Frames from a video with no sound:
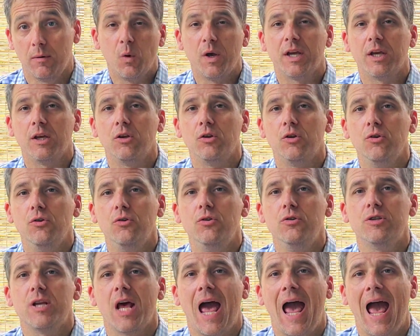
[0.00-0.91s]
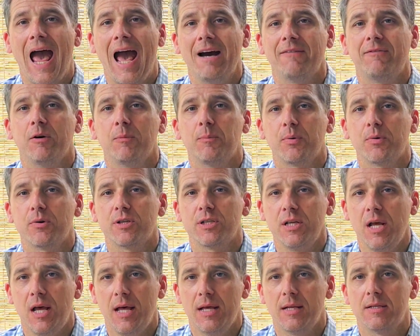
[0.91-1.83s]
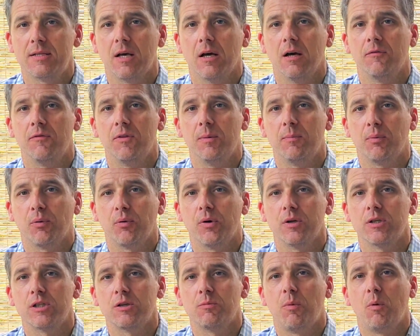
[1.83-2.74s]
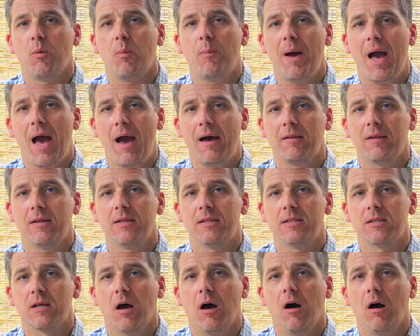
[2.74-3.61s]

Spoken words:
We can use 0.5% of the principal balance